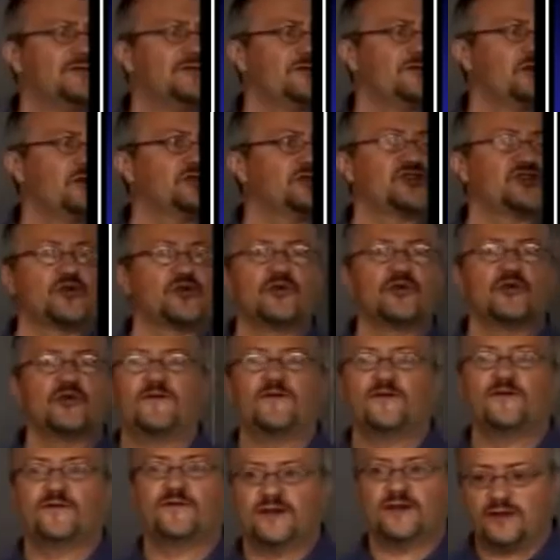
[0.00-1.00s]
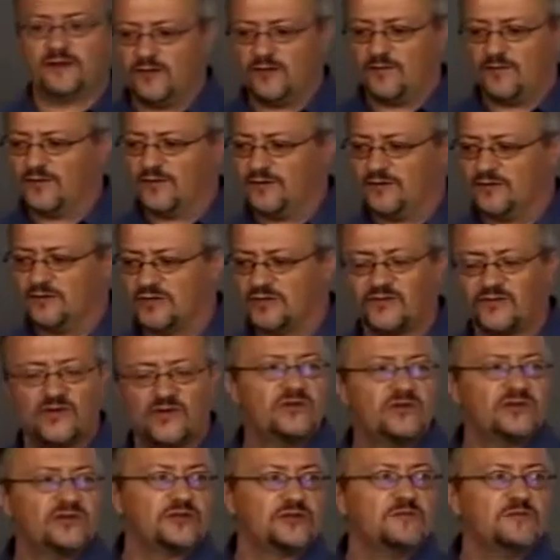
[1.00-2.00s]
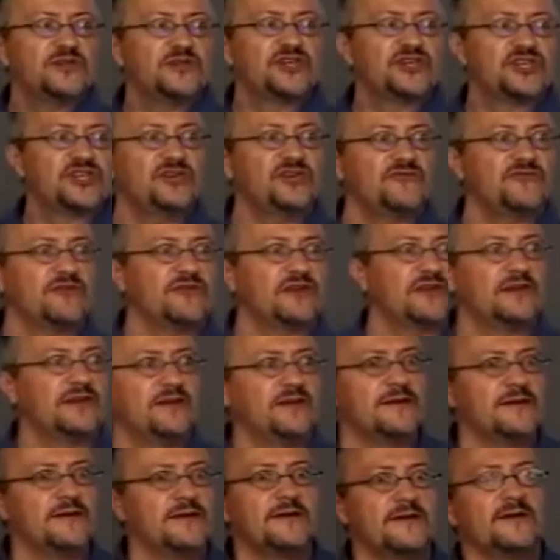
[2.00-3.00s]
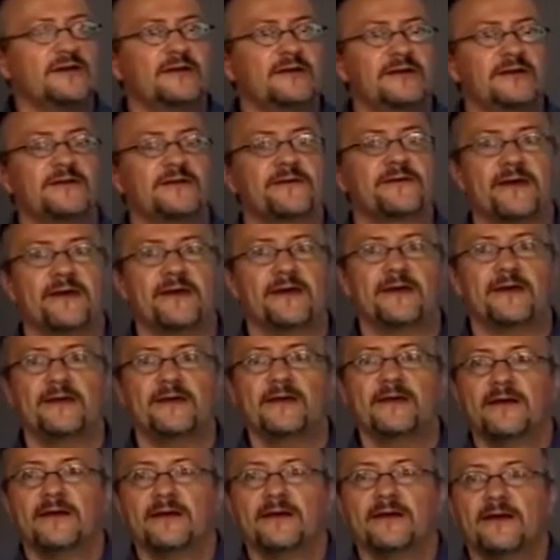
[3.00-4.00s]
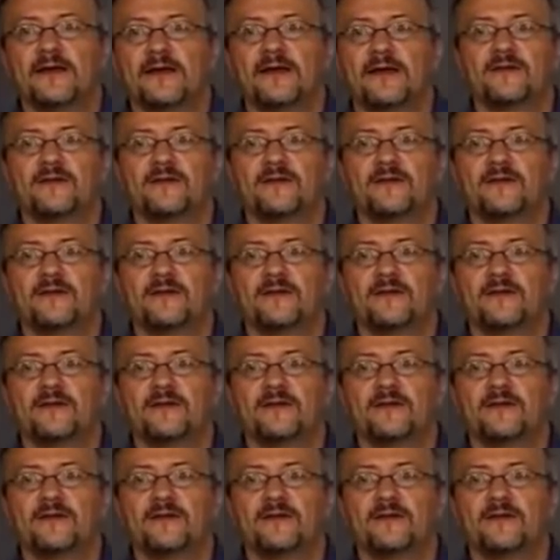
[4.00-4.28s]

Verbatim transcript: I'll show you a video for those of you into machinery, okay? It's